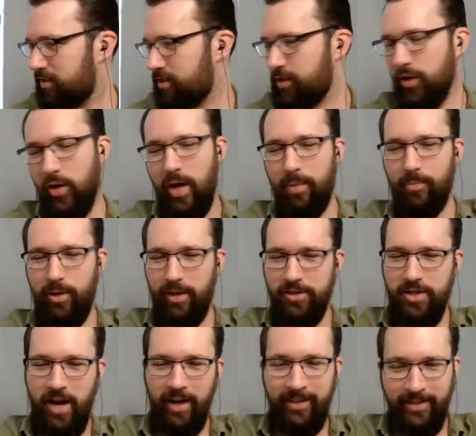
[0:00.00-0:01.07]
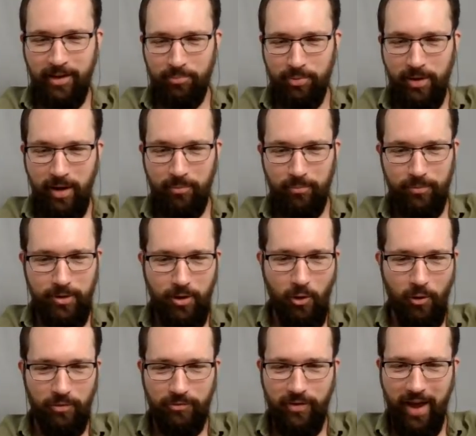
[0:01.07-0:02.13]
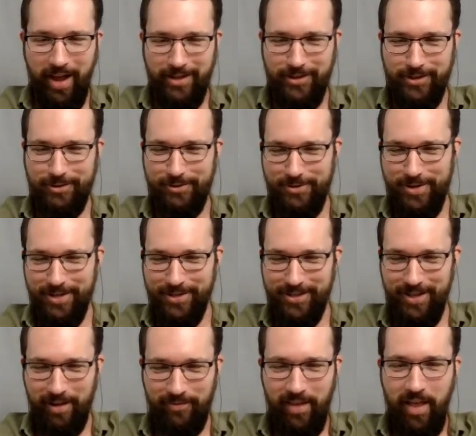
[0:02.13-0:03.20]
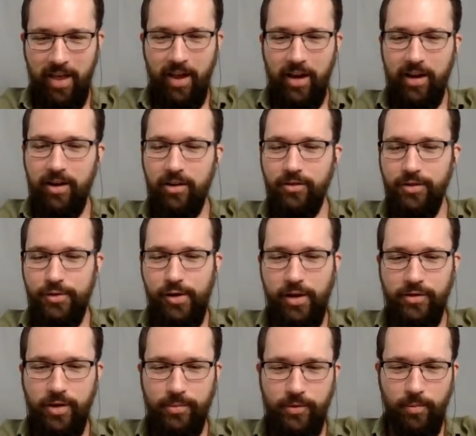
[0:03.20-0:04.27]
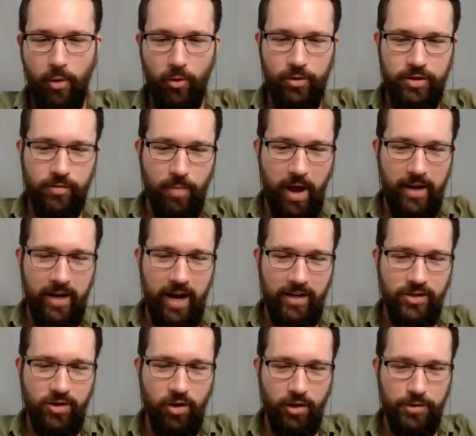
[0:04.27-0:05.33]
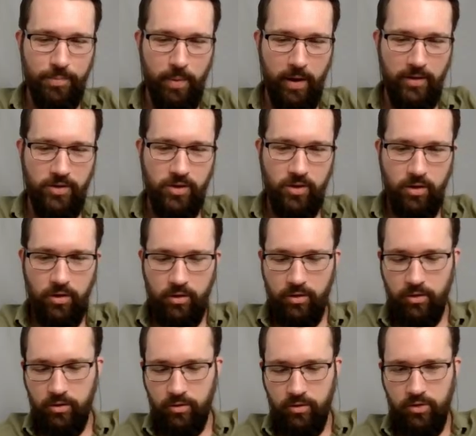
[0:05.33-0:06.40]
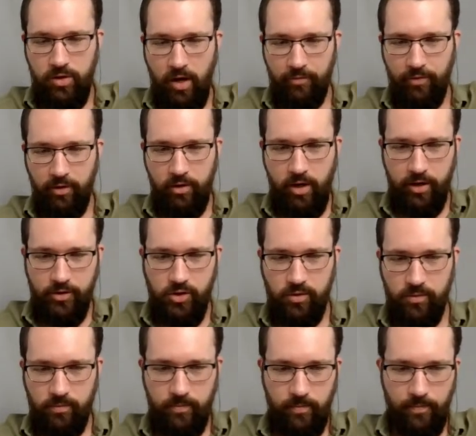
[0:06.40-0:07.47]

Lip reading: So I'm all jacked up and I'm going fast through this stuff. Here are the transcripts from owners of My Guys Crawl Space, Jeff and Chris.